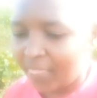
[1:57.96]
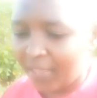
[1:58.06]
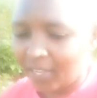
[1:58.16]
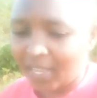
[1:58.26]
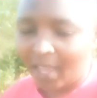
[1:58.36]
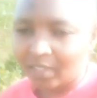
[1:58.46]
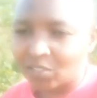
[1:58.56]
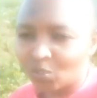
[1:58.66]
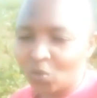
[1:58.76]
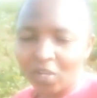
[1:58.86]
then I
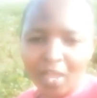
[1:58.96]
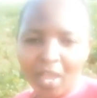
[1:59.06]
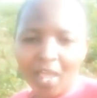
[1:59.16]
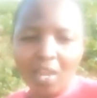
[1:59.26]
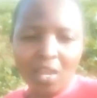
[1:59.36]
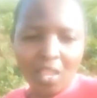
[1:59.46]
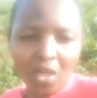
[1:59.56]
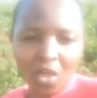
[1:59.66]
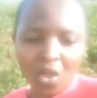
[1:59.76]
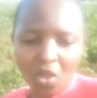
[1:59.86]
took a
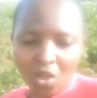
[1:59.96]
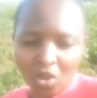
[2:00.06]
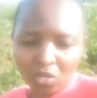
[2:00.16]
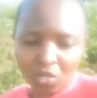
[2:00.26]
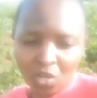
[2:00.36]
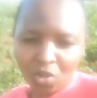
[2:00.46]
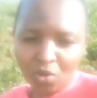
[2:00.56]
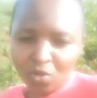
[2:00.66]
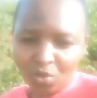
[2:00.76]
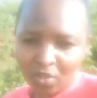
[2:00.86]
long,
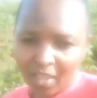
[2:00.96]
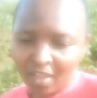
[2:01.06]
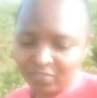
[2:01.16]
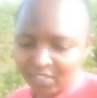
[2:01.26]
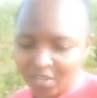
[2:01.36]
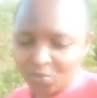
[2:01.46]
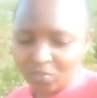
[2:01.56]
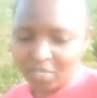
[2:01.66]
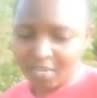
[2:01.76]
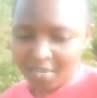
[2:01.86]
long, long
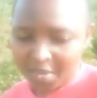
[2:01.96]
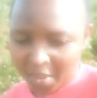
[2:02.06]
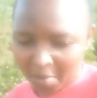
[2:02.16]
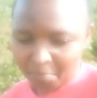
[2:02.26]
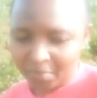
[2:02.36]
afternoon nap.